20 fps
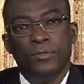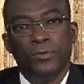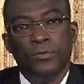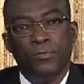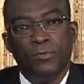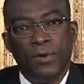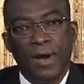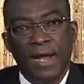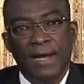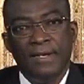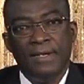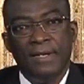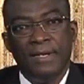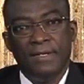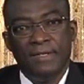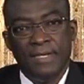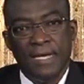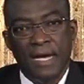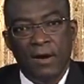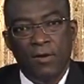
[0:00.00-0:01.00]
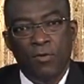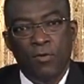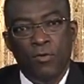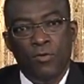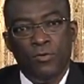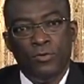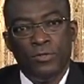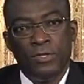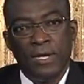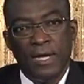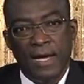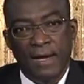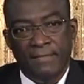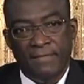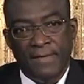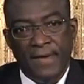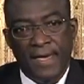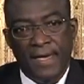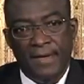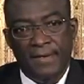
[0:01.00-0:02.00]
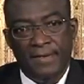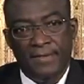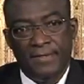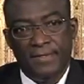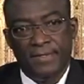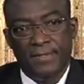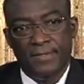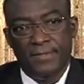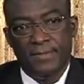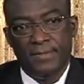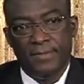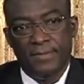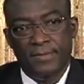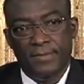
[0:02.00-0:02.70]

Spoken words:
to run their own affairs.